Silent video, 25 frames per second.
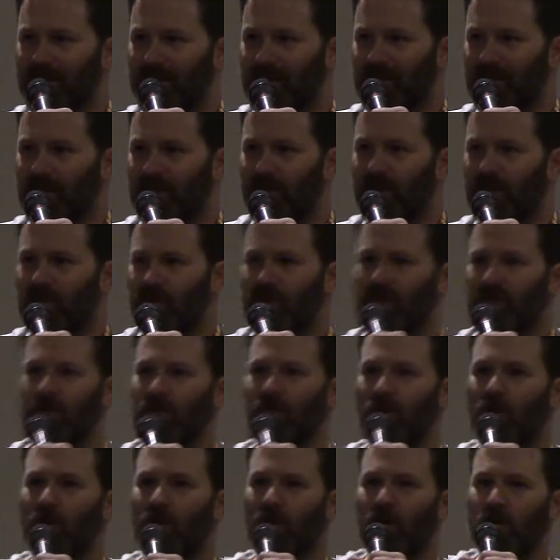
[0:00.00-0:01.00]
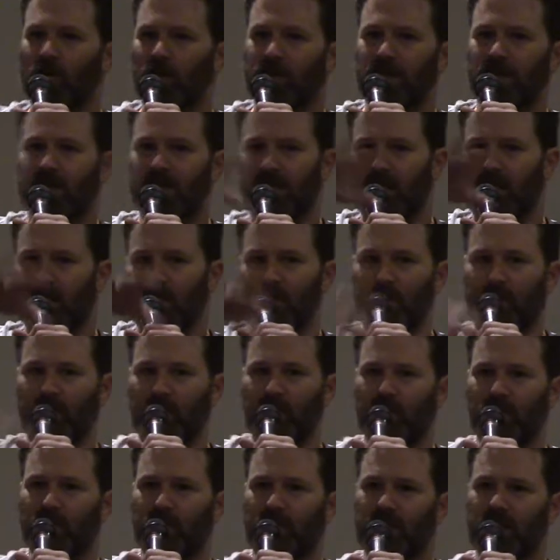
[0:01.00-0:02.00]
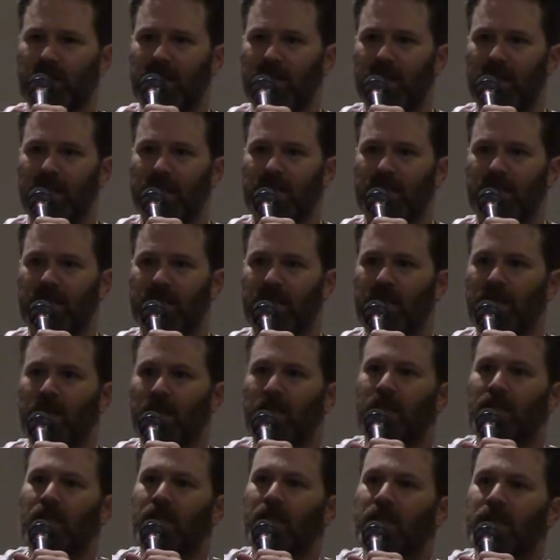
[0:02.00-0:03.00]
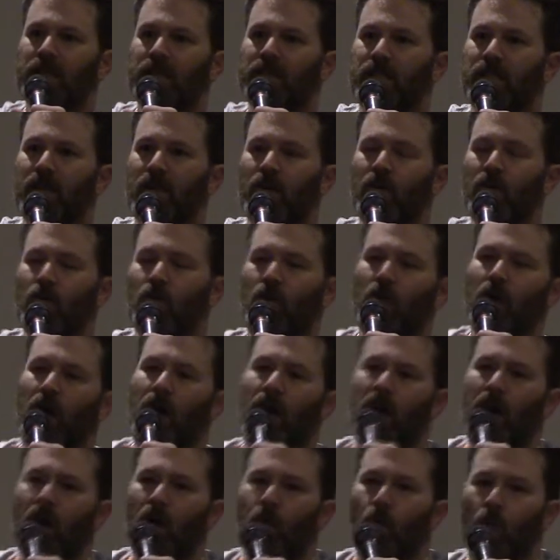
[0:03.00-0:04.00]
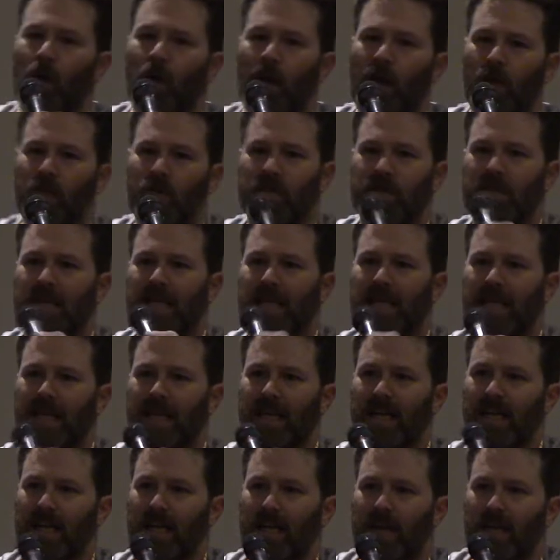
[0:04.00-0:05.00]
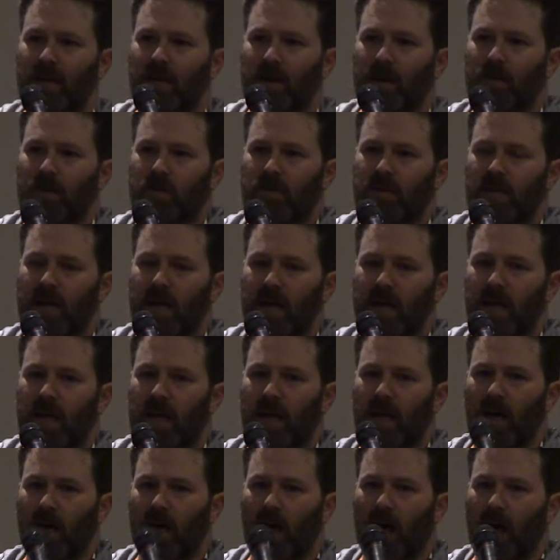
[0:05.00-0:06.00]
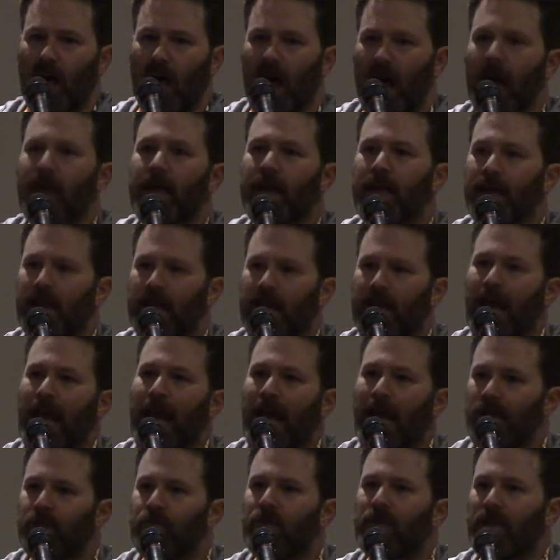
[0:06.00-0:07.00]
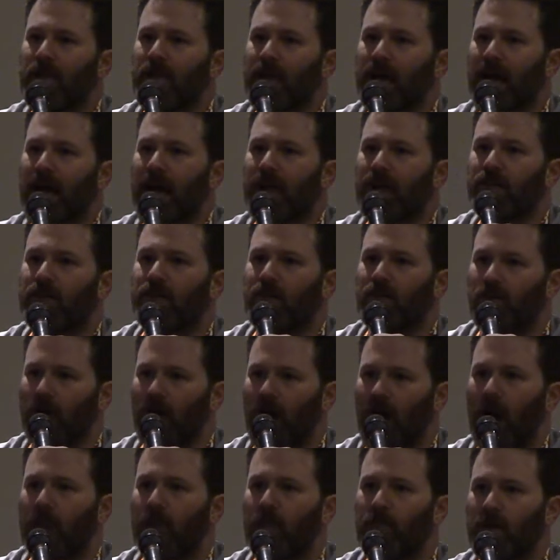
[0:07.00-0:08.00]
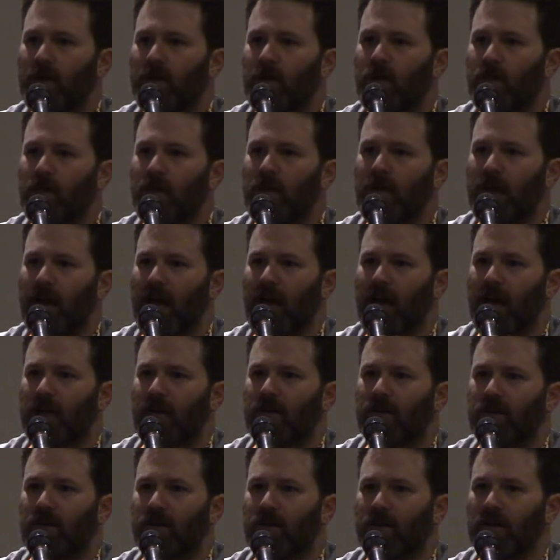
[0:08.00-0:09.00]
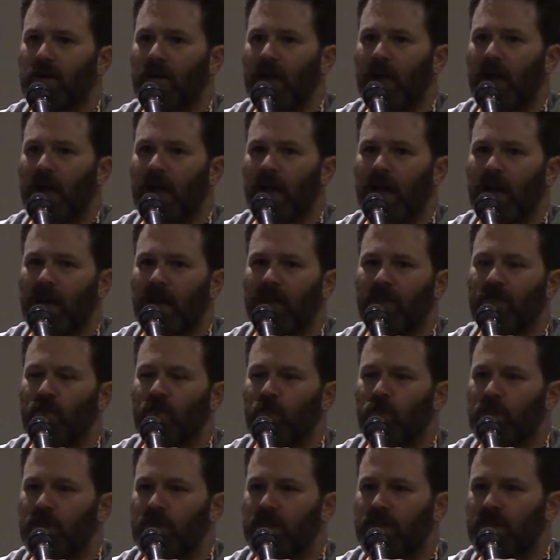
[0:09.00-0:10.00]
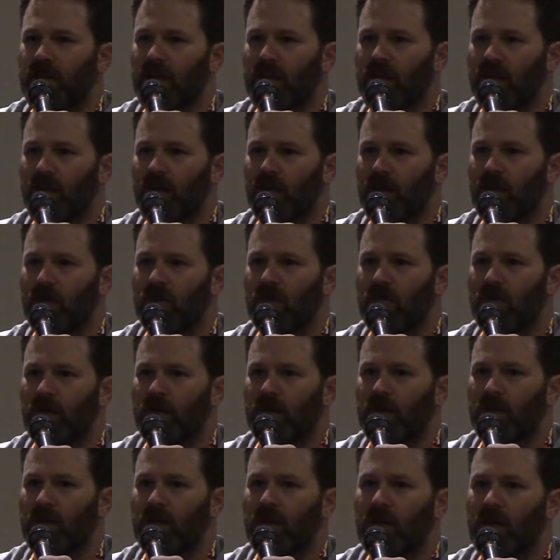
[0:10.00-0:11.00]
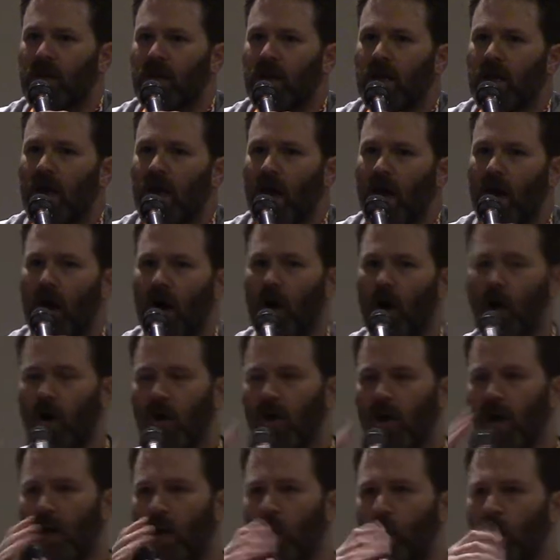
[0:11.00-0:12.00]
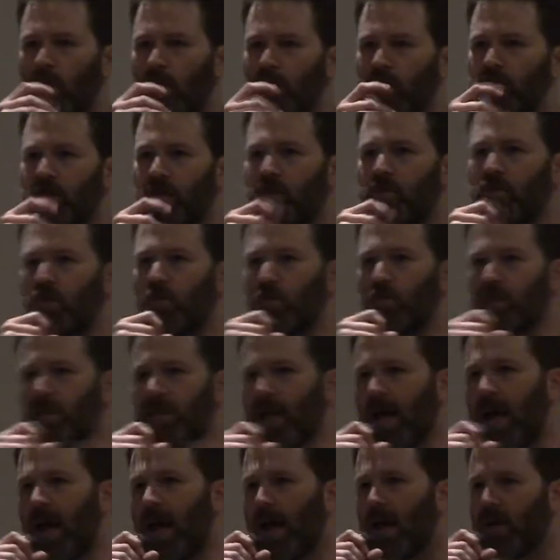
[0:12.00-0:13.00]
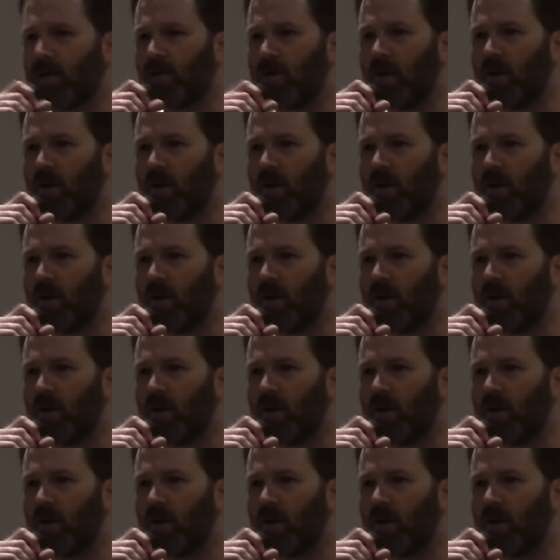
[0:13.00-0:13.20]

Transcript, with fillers: You know, these are all artistic people who did this. So when I was a kid, I, I was like, I can be an actor. I'm going to be an actor. And everyone said no. And all I wanted to do was act.